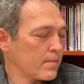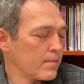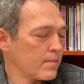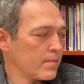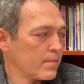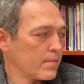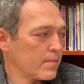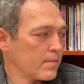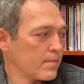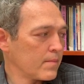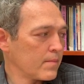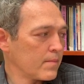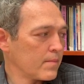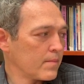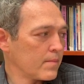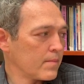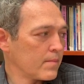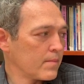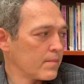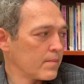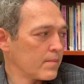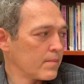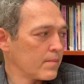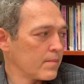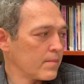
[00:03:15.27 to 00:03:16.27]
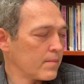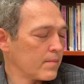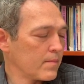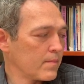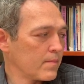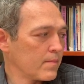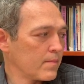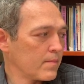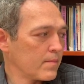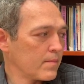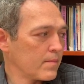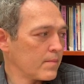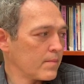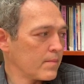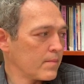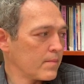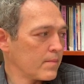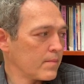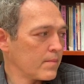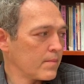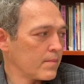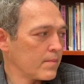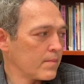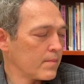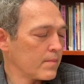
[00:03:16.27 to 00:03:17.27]

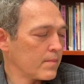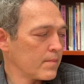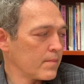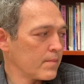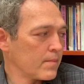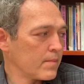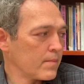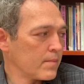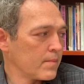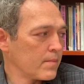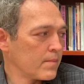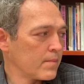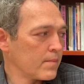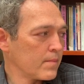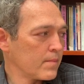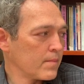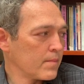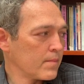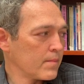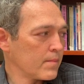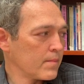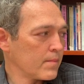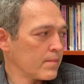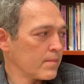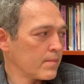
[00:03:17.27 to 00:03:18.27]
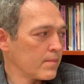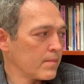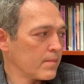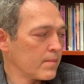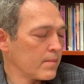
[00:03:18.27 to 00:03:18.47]
(silent)